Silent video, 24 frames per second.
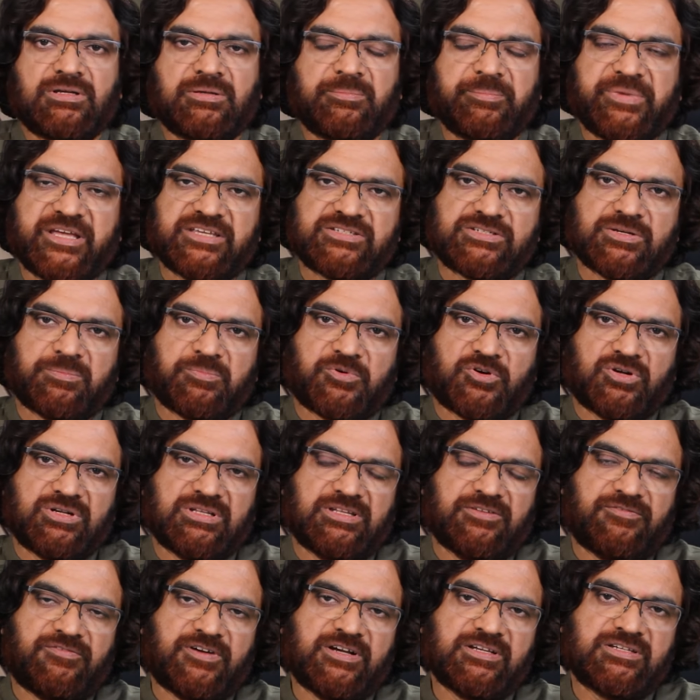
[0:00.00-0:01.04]
based upon
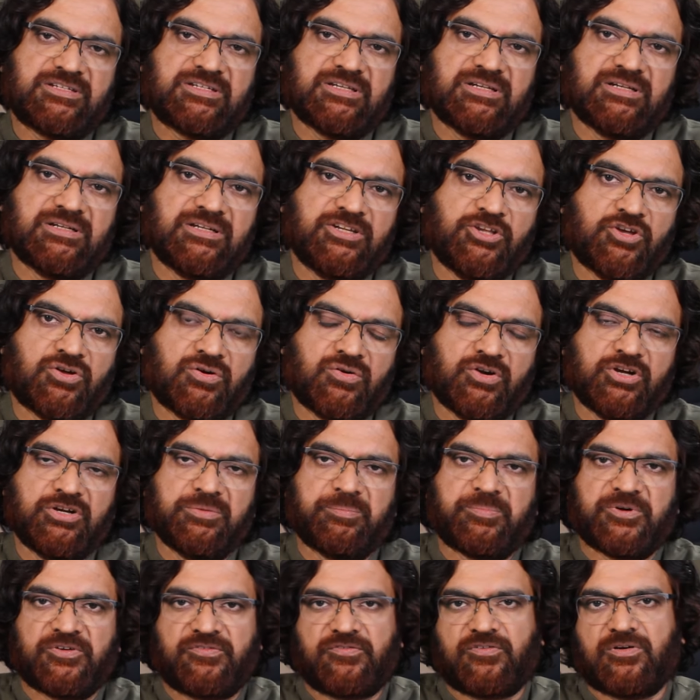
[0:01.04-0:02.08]
the function you are going to
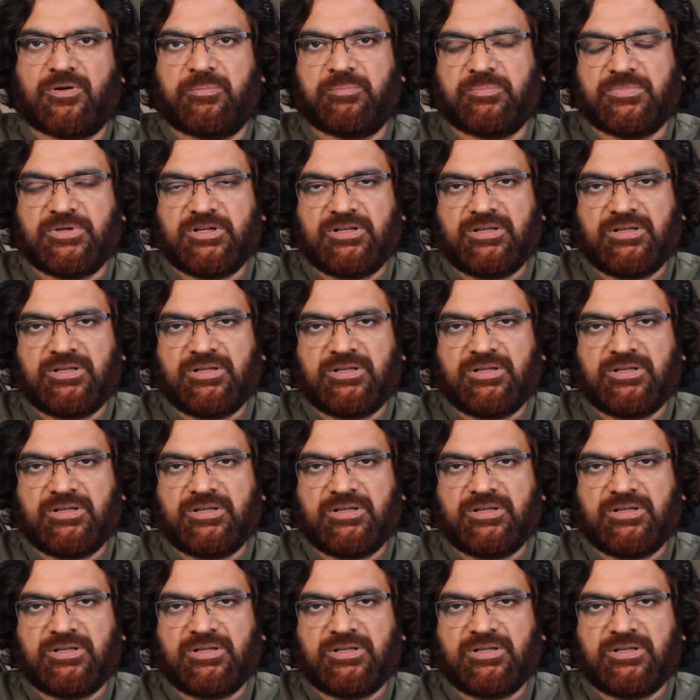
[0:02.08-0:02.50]
perform.